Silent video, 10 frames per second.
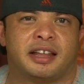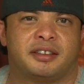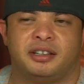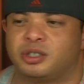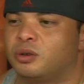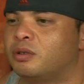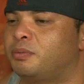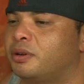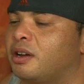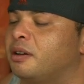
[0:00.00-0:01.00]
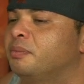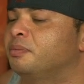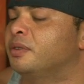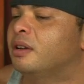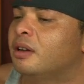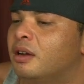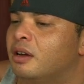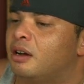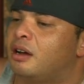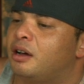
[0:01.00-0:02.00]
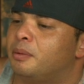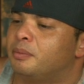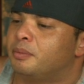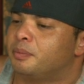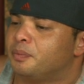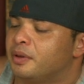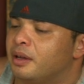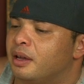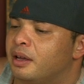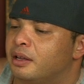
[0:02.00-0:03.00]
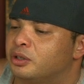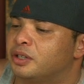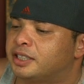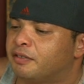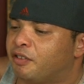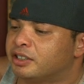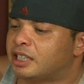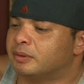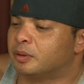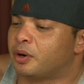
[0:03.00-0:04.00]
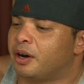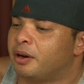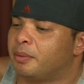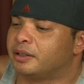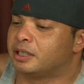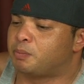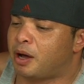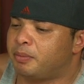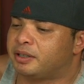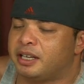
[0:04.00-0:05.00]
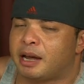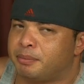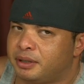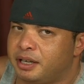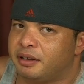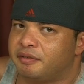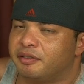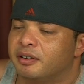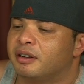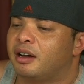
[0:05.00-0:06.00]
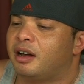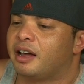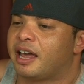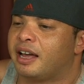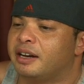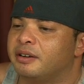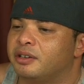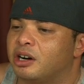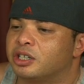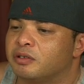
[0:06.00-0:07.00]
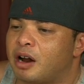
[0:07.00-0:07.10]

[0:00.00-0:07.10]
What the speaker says: Anthony's School would put on. So this is the first time that we're hearing about this publicly, I believe, and Dr.